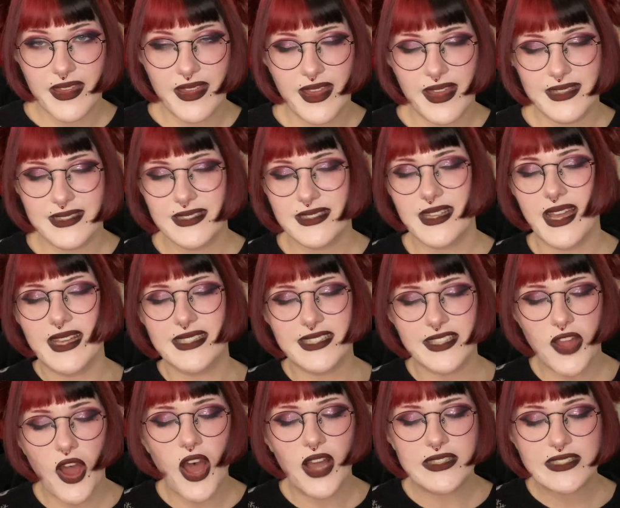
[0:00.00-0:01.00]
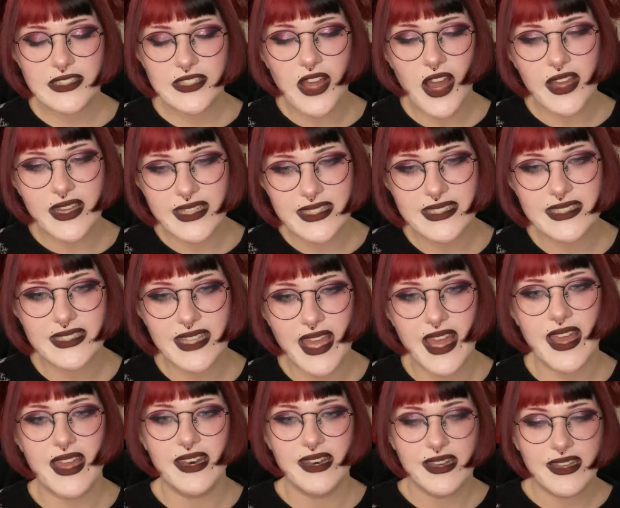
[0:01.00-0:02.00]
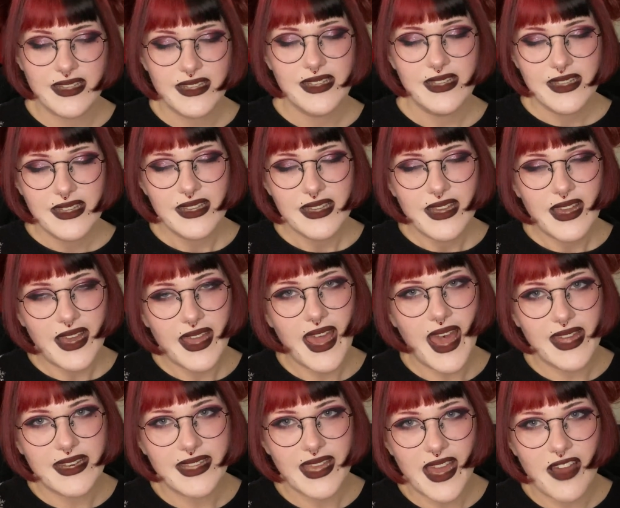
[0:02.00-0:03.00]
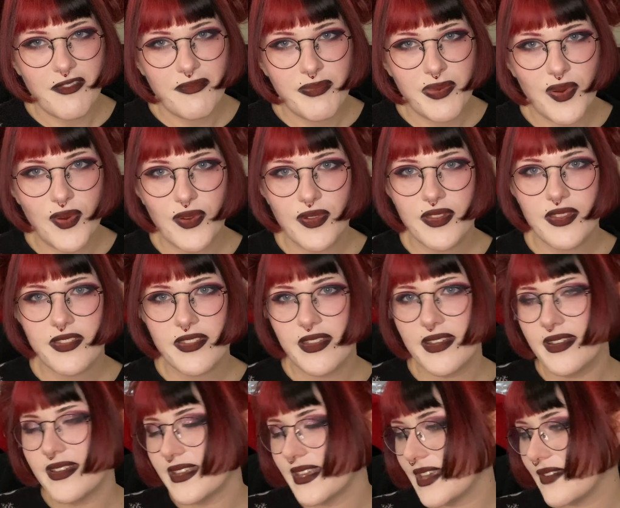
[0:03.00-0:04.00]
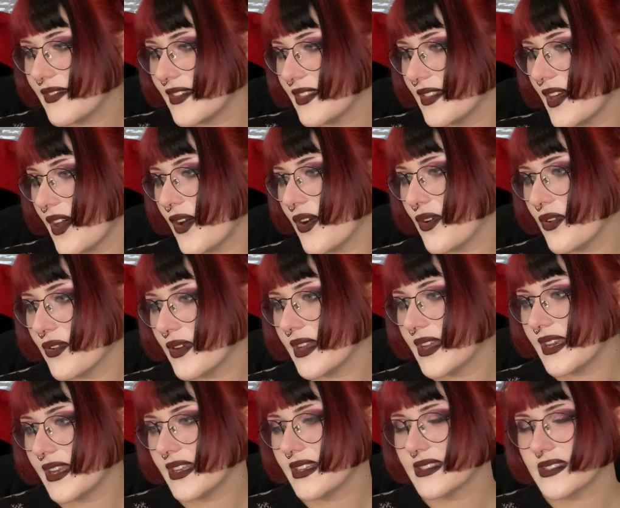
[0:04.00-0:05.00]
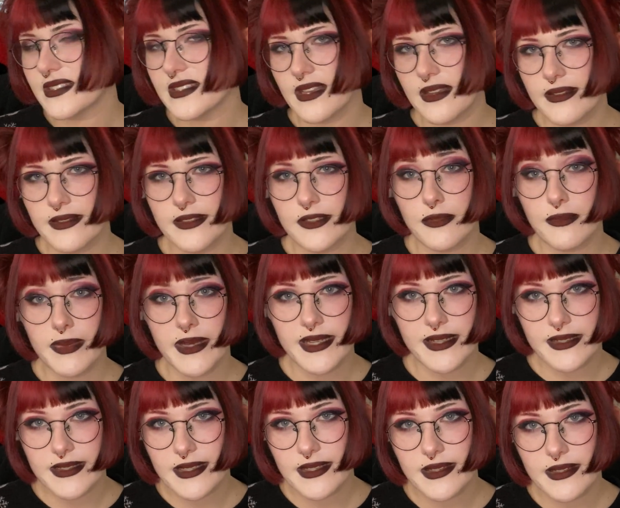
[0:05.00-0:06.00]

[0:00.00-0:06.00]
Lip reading: As an Asanagi stan, I had to have both, even though it is a little bit